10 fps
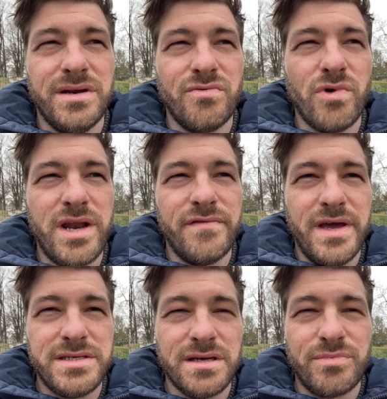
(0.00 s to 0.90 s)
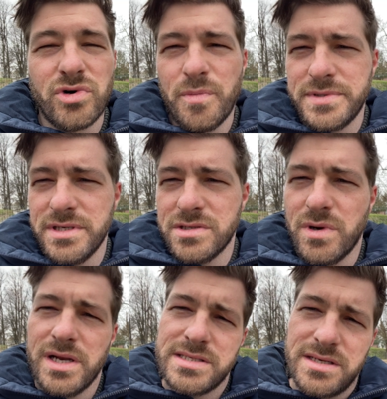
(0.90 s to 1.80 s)
renovating a property as
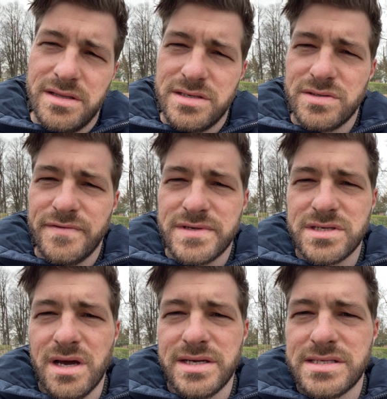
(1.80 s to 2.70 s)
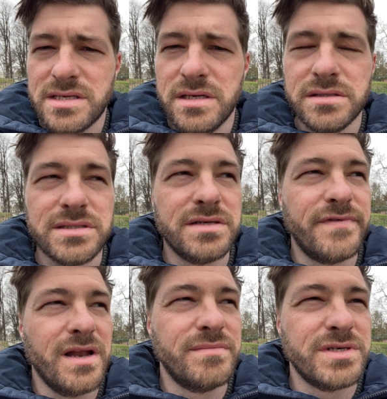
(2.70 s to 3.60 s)
well as another sort of a side skill to
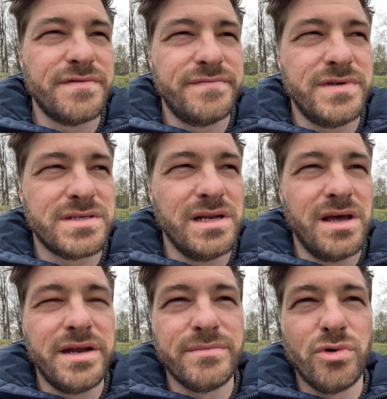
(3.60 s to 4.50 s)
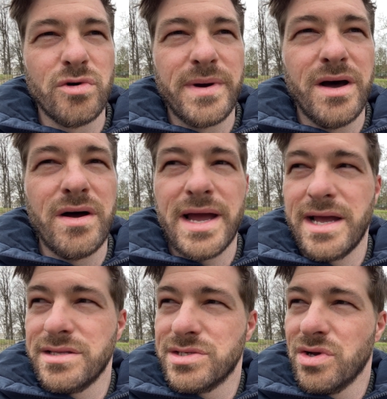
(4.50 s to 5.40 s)
develop. Just learning more about
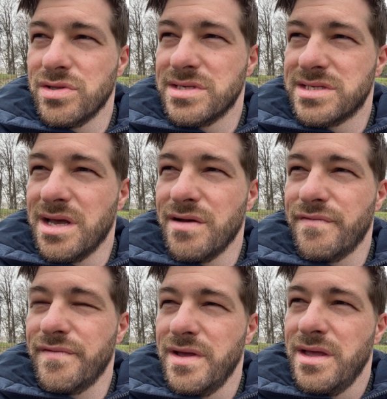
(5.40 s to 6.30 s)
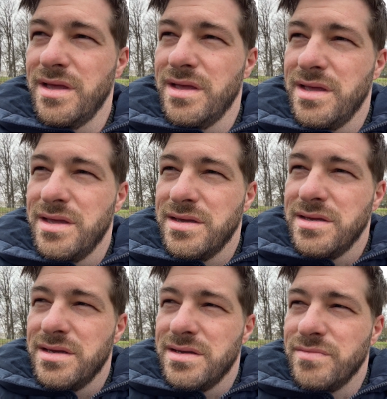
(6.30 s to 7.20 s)
hands-on stuff.
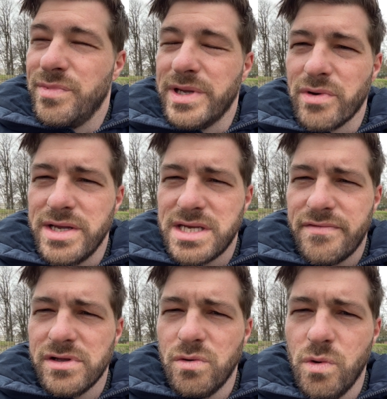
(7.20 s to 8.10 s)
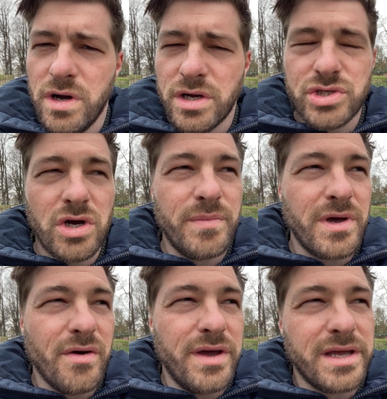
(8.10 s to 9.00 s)
It'd be great to have a little workshop
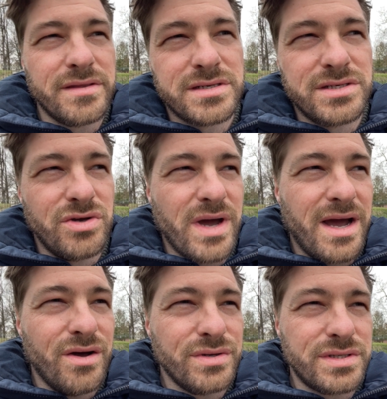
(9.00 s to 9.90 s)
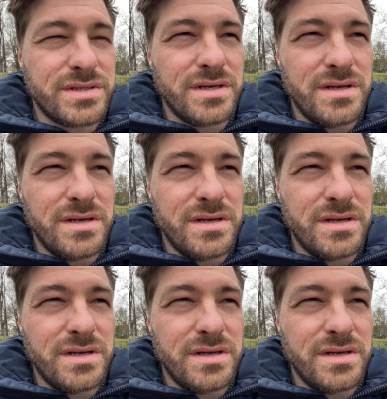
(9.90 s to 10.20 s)
going in this new house.